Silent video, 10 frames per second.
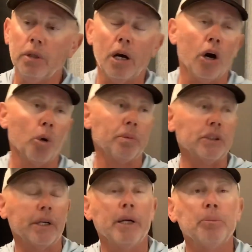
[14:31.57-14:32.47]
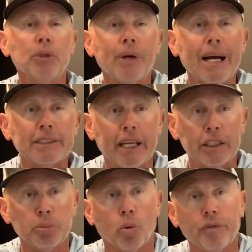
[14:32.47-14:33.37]
I hope this will help you guys catch
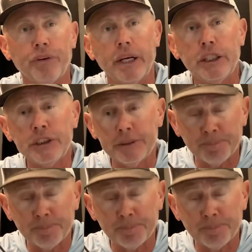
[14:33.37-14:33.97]
more fish.